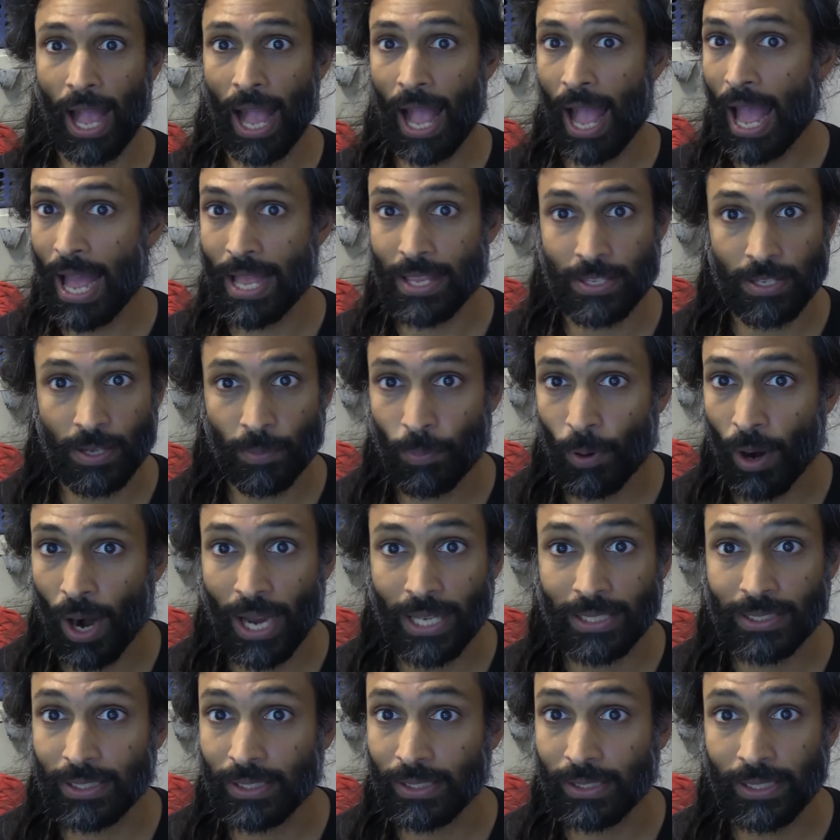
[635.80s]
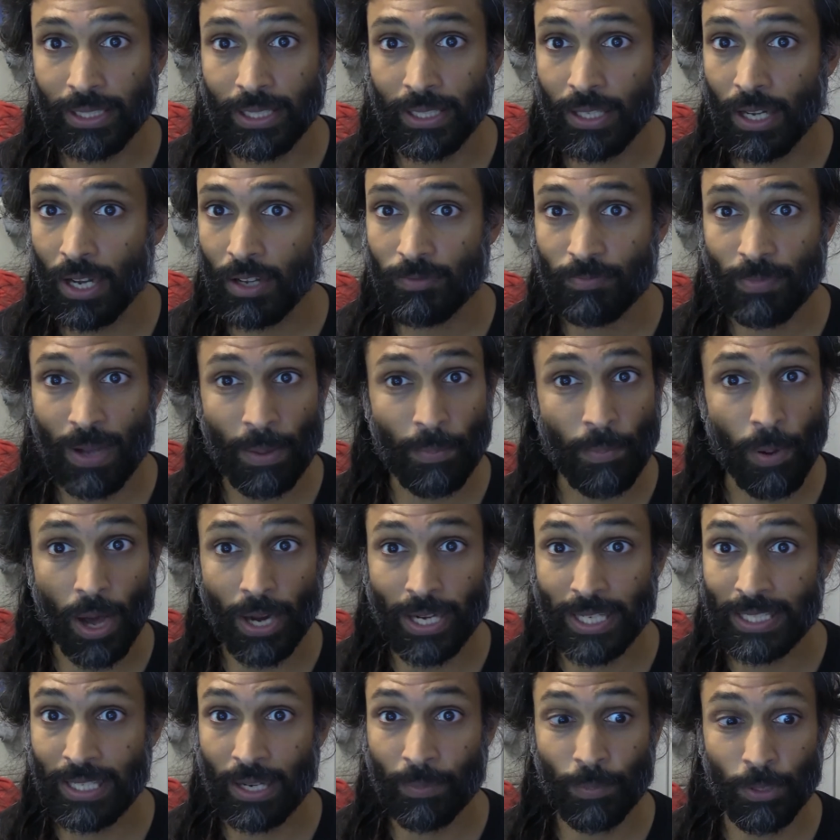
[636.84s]
And surprisingly enough, my
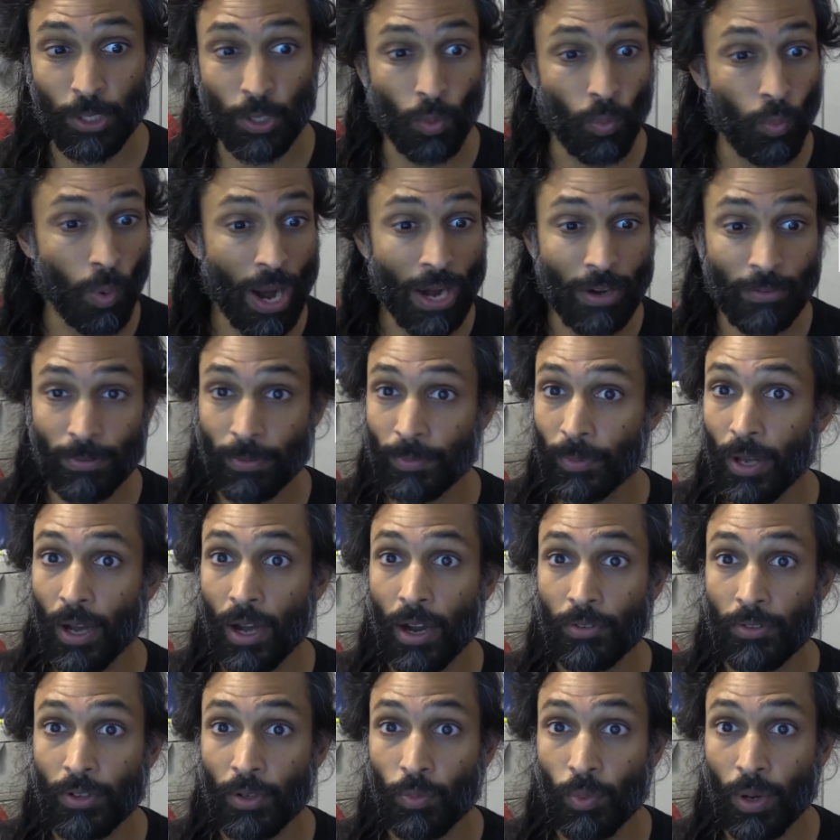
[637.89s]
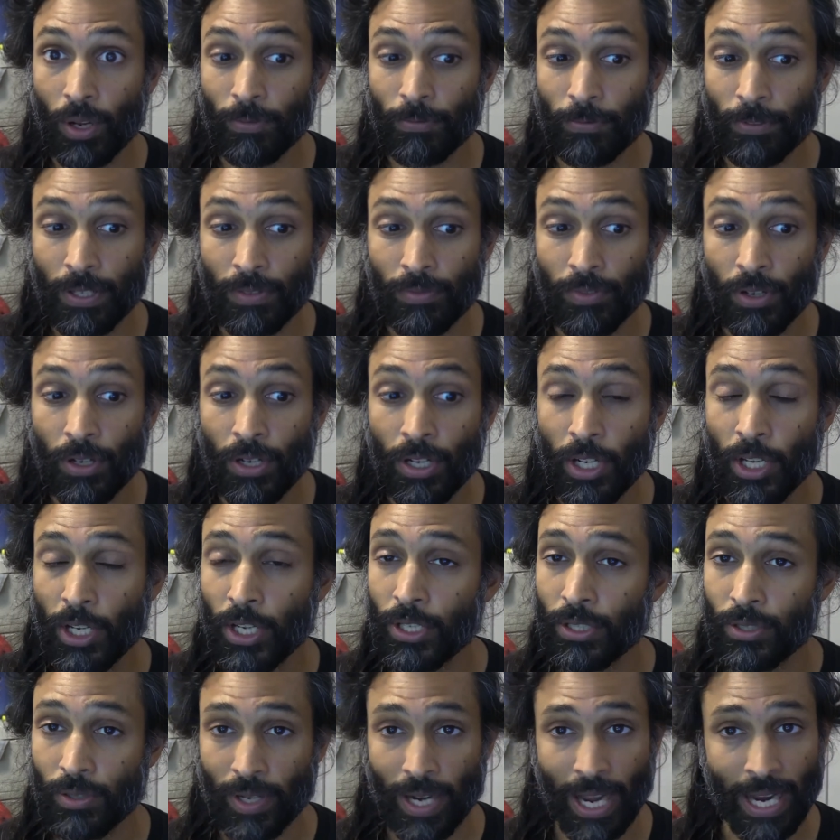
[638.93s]
body temperature went from the 101 fever
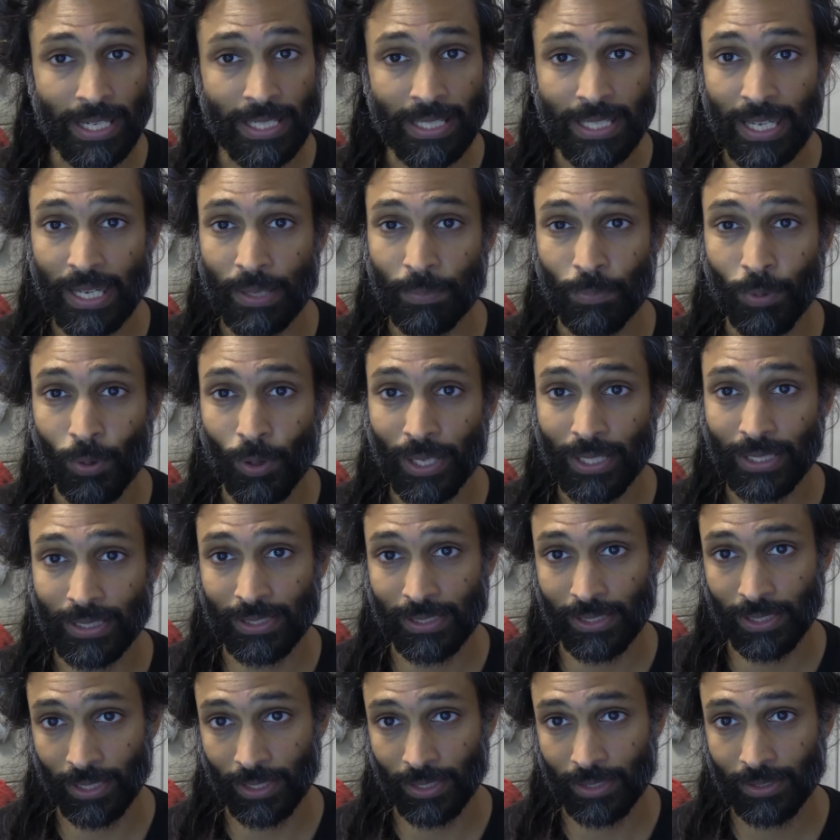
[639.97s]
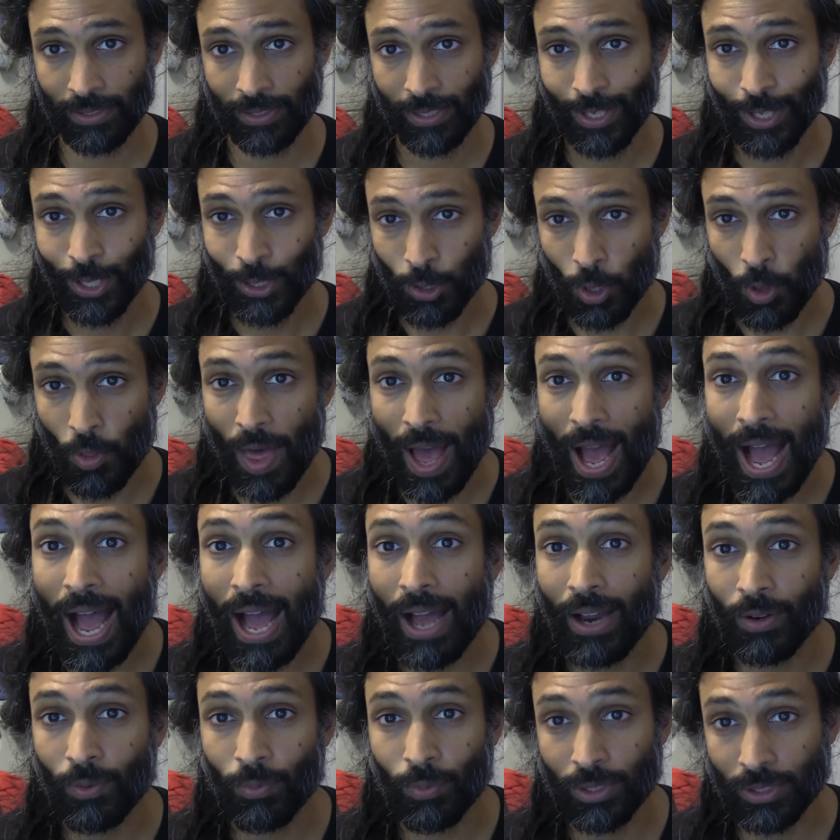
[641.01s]
to 98.6. So
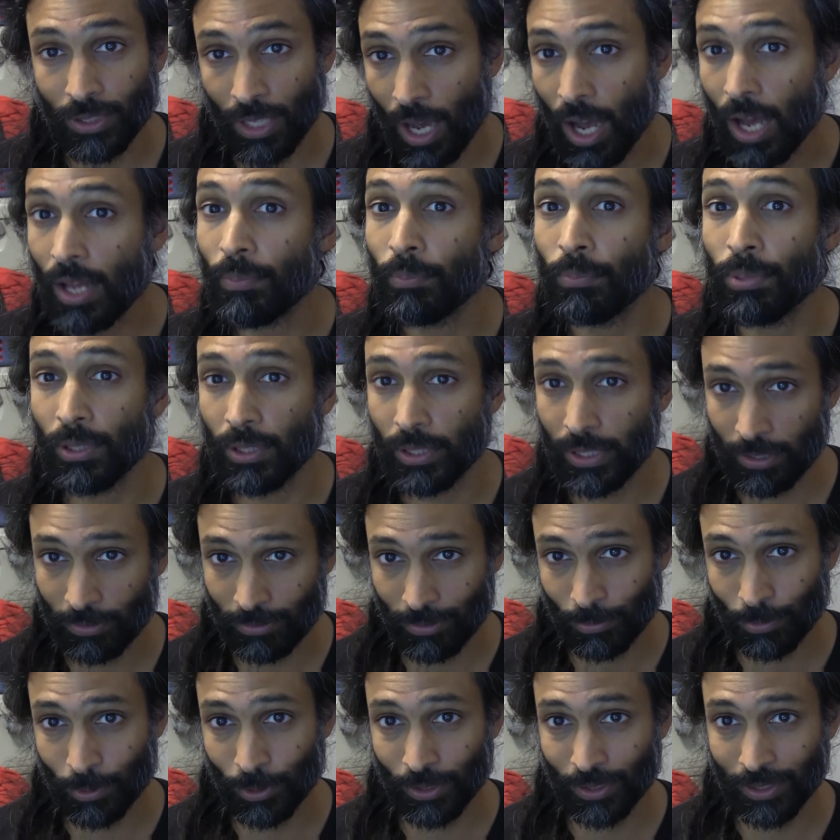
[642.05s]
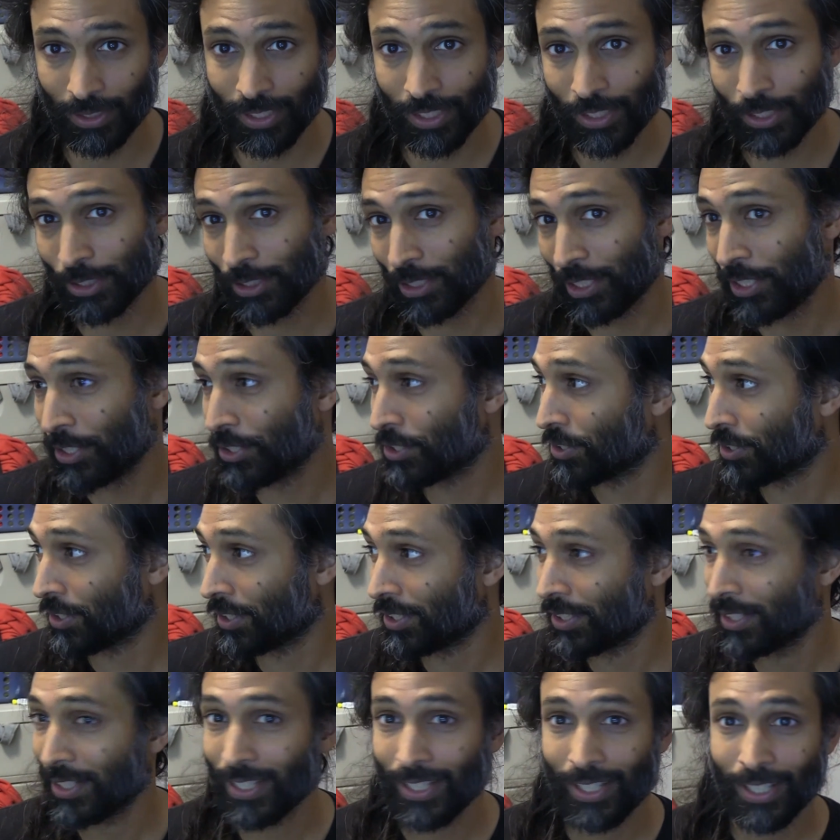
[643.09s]
that was unbelievable. And here's a
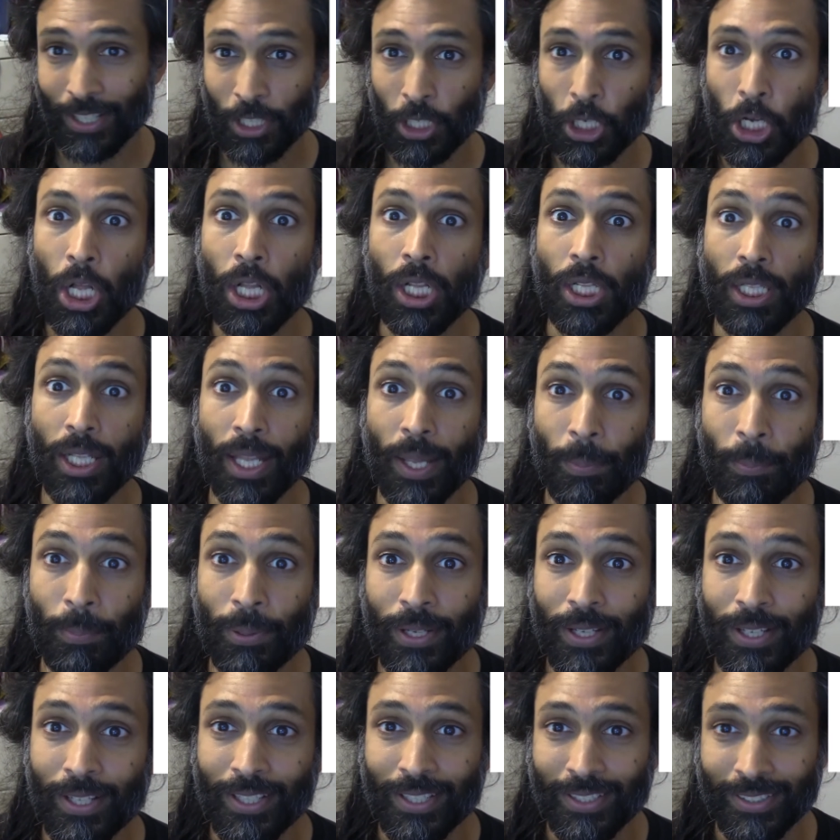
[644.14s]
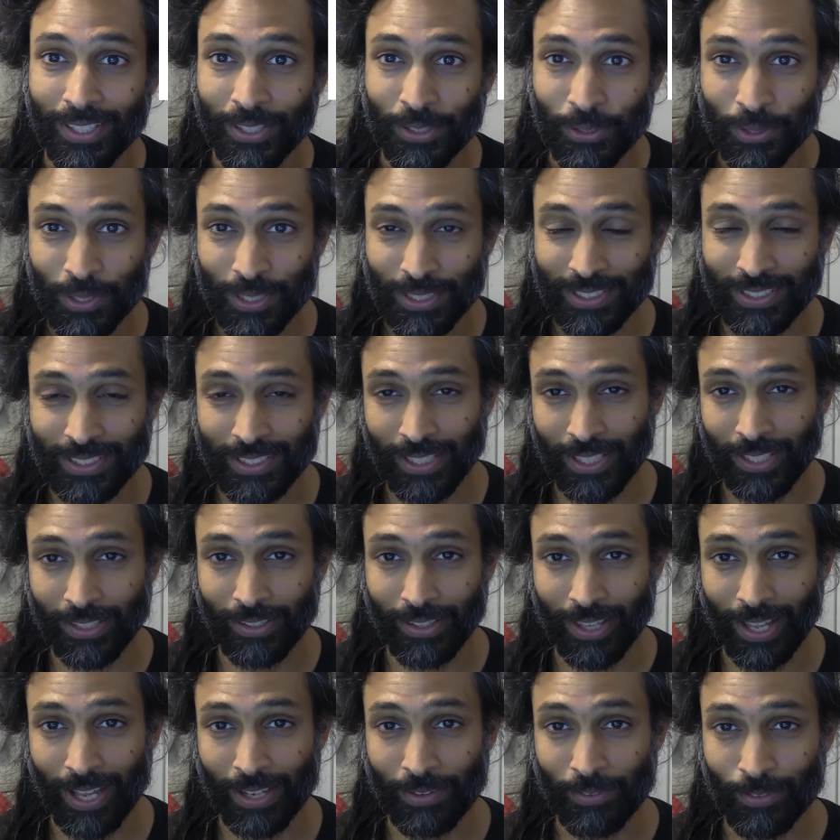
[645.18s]
clip that you can see
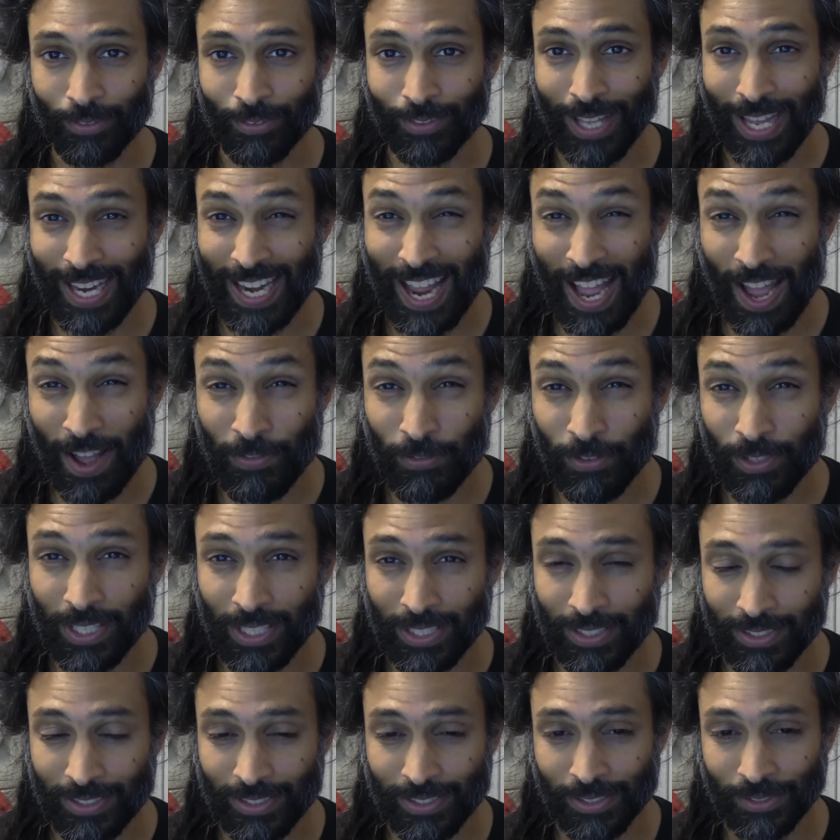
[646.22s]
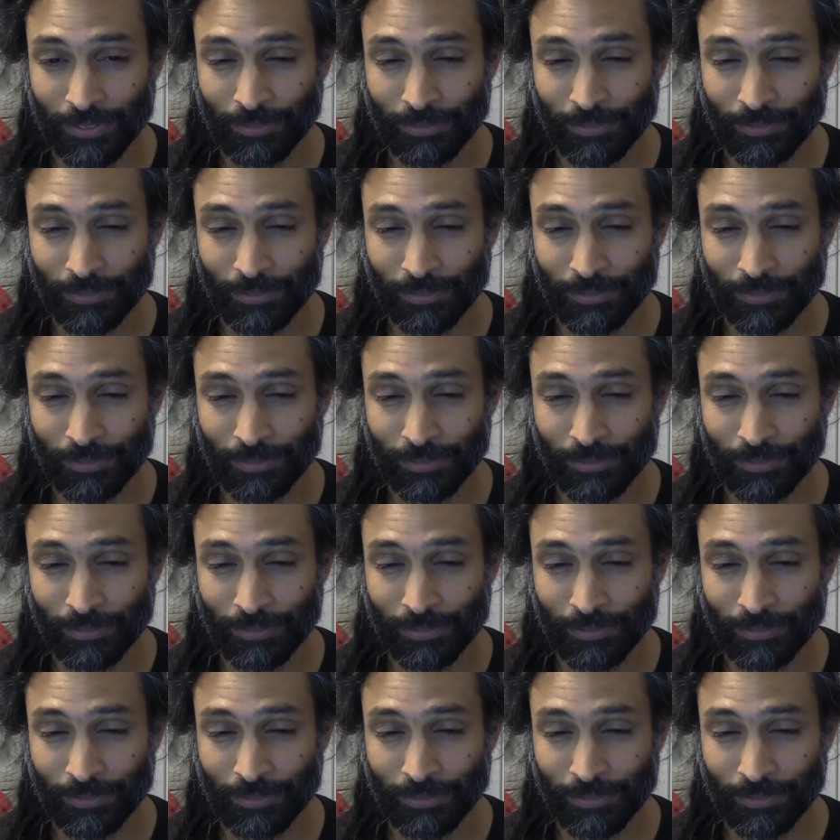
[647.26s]
that evidence.